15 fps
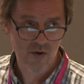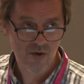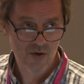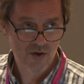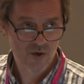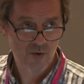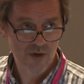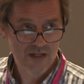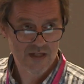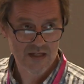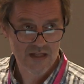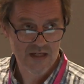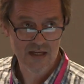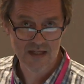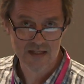a good 20
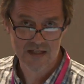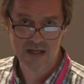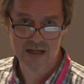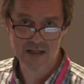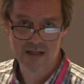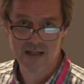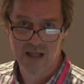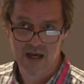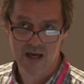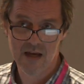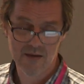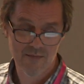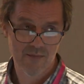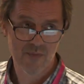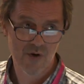years into their
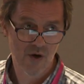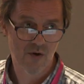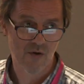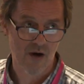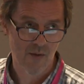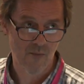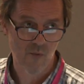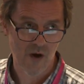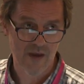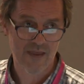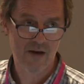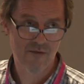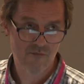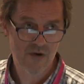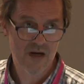program, where
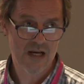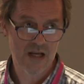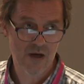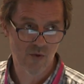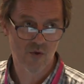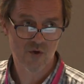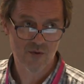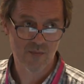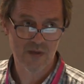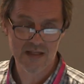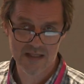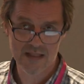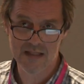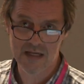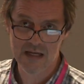they really ought to be
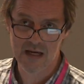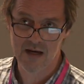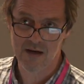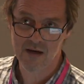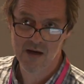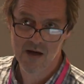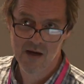seeing